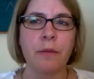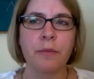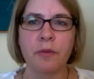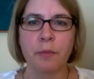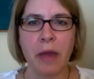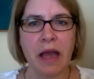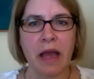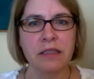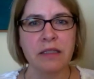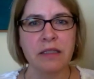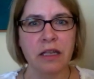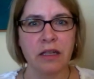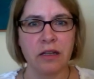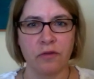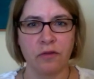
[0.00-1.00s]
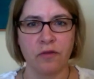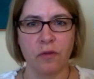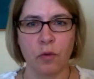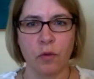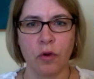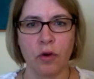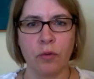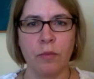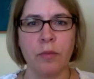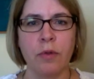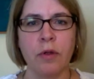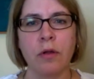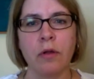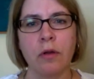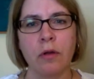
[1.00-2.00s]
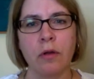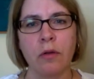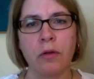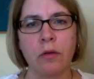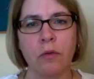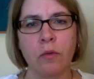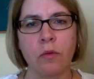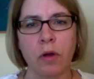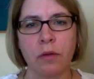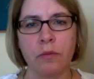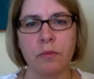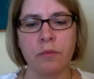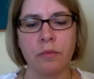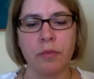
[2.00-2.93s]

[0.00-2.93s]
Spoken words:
The past can inform what